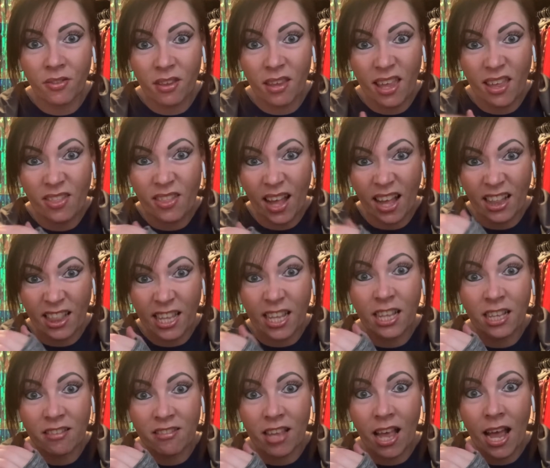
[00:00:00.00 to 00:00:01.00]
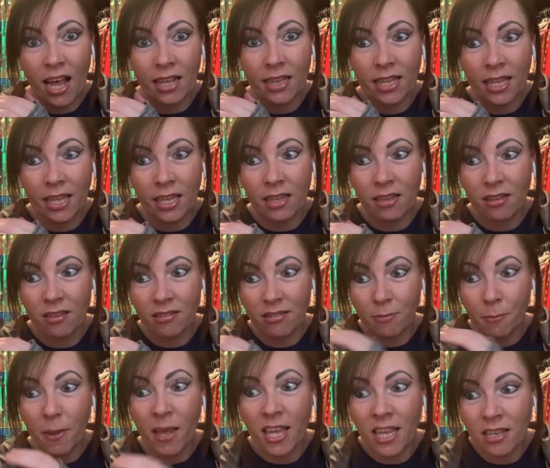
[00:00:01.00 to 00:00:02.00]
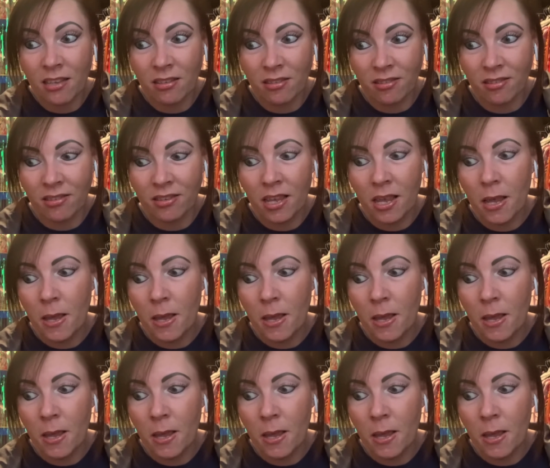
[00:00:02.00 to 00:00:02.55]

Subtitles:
in that little tiny space